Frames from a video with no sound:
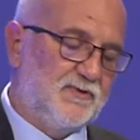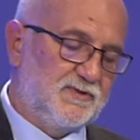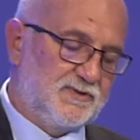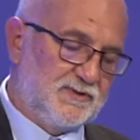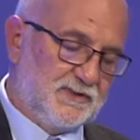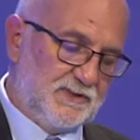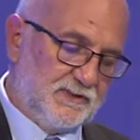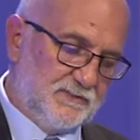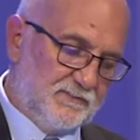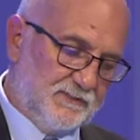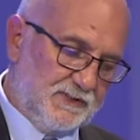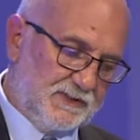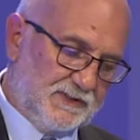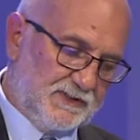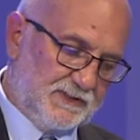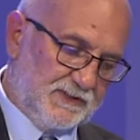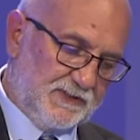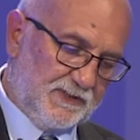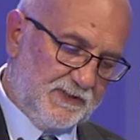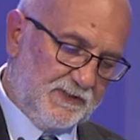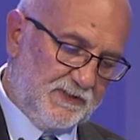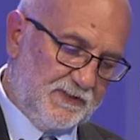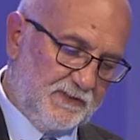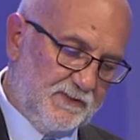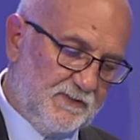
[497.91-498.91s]
of the
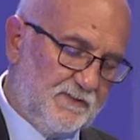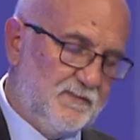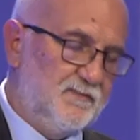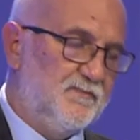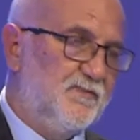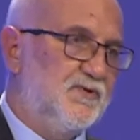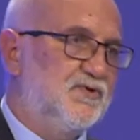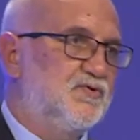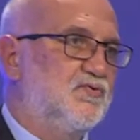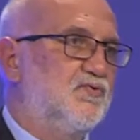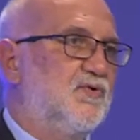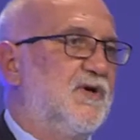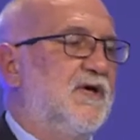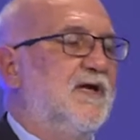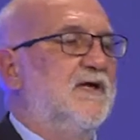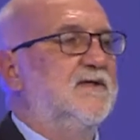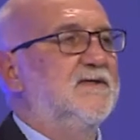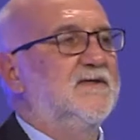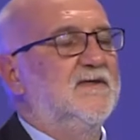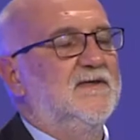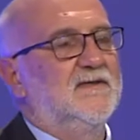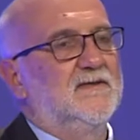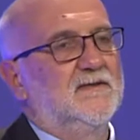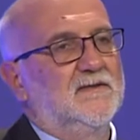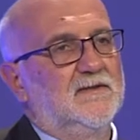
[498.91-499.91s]
individual and
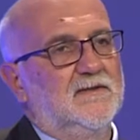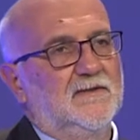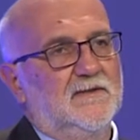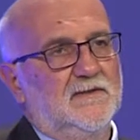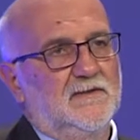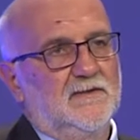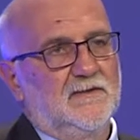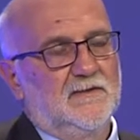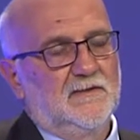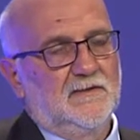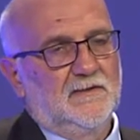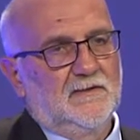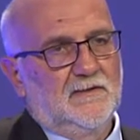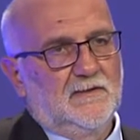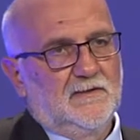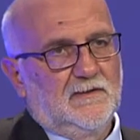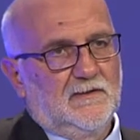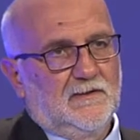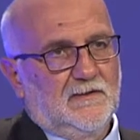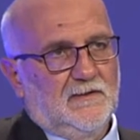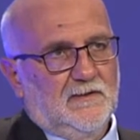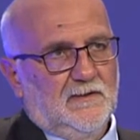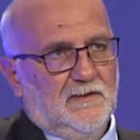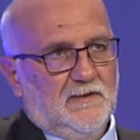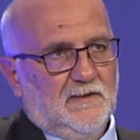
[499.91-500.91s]
which
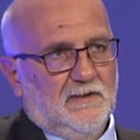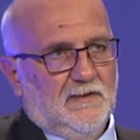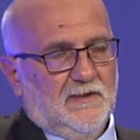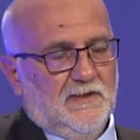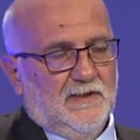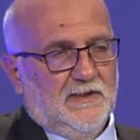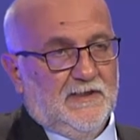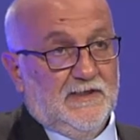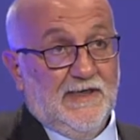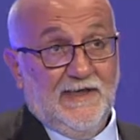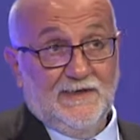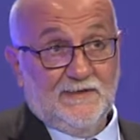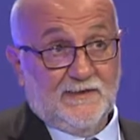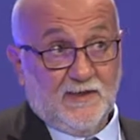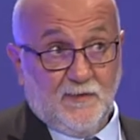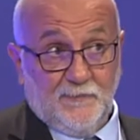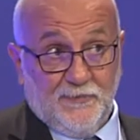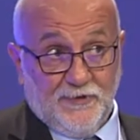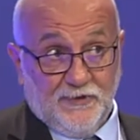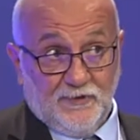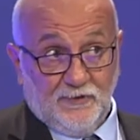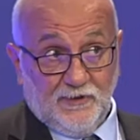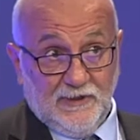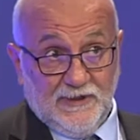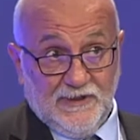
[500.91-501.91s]
determines a
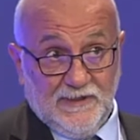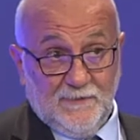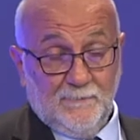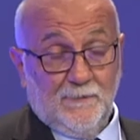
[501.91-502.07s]
stable